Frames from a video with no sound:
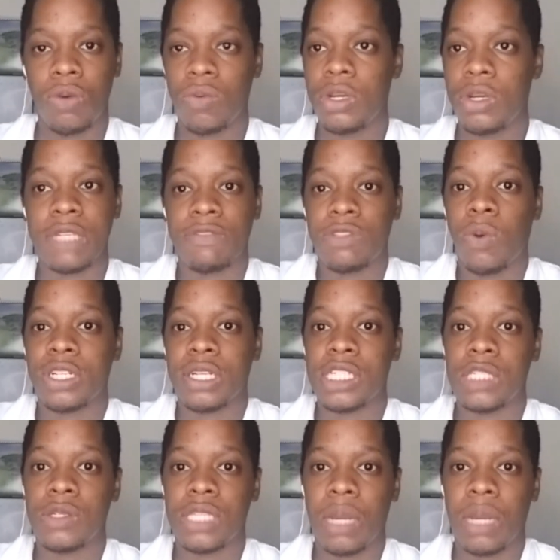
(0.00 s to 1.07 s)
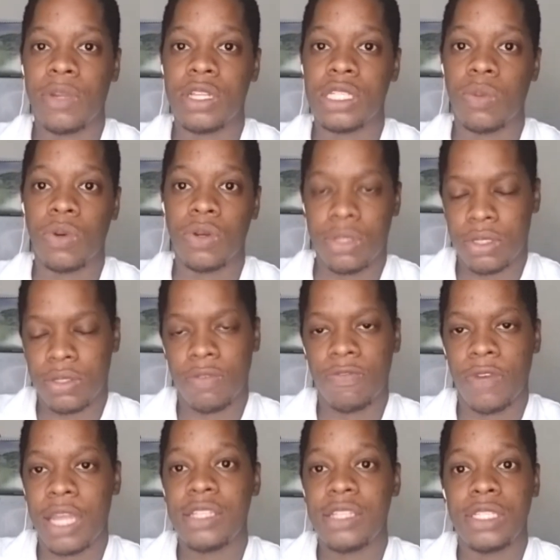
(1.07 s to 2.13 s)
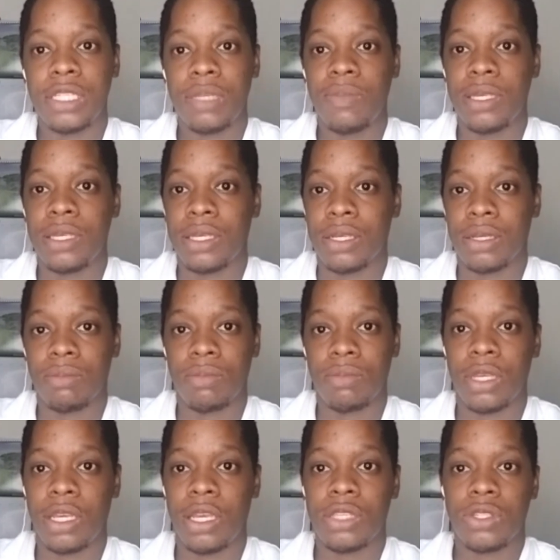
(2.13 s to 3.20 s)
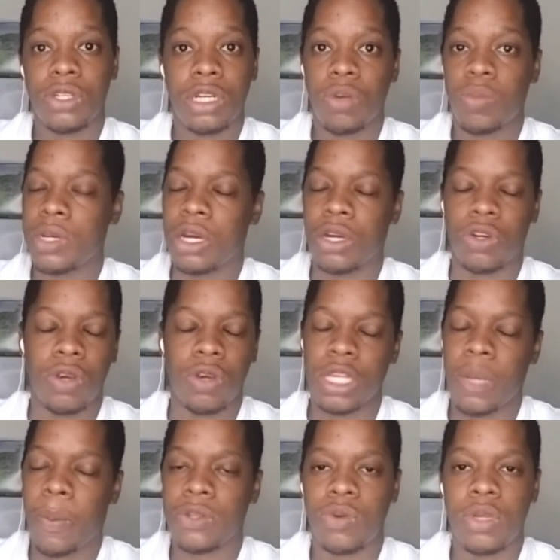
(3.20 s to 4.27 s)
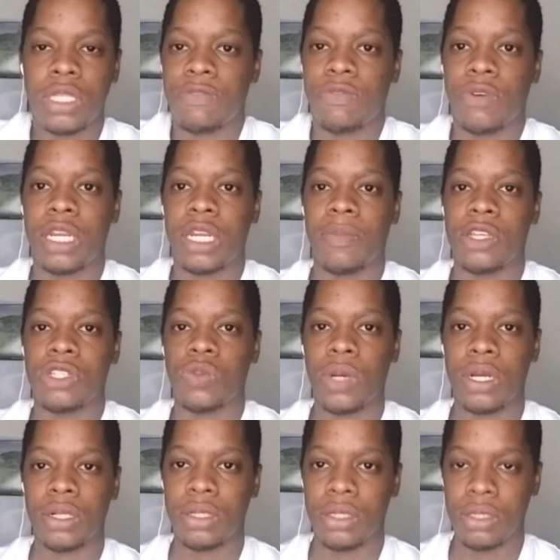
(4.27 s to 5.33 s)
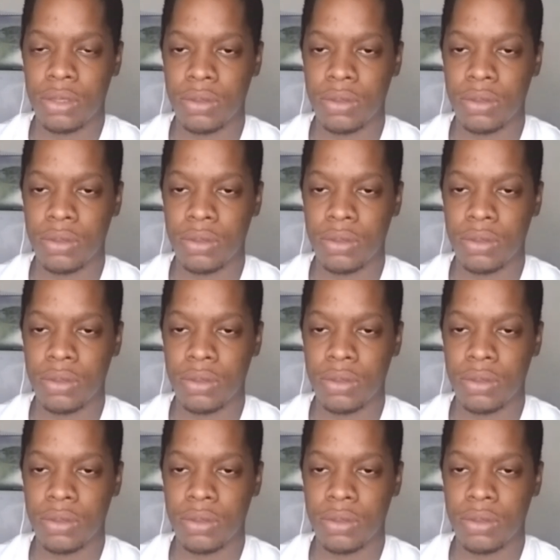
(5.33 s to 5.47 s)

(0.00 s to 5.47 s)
we just have to watch and see what happens. But NCB is going to open a great opportunity for them as well.